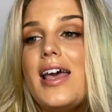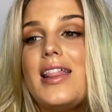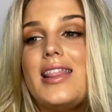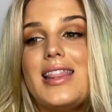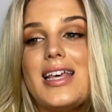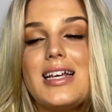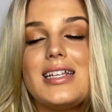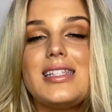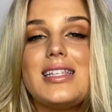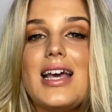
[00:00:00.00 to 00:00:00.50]

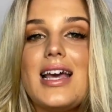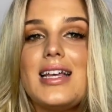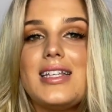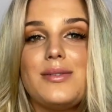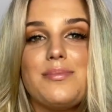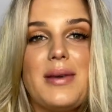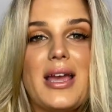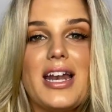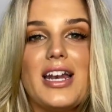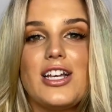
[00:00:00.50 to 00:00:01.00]
This
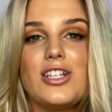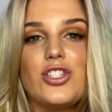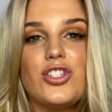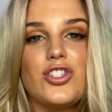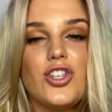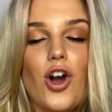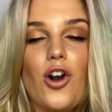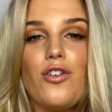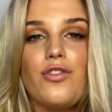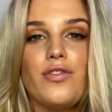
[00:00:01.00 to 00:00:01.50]
has made it
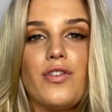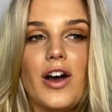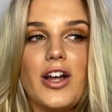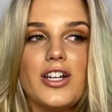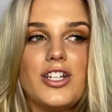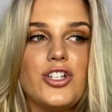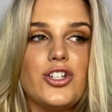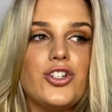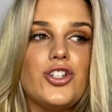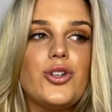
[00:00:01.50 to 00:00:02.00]
so
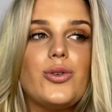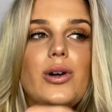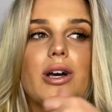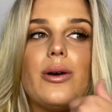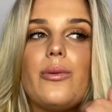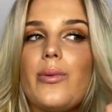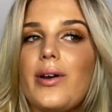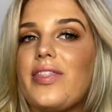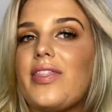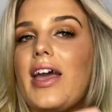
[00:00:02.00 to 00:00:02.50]
fun to do
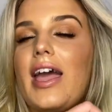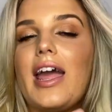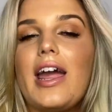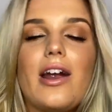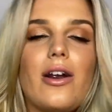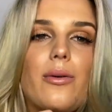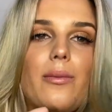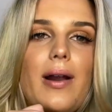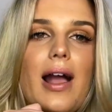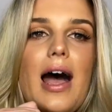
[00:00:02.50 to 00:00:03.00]
it with the
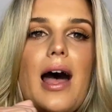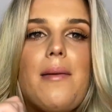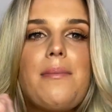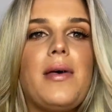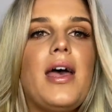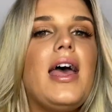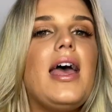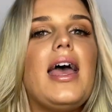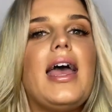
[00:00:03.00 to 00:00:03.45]
Airwrap,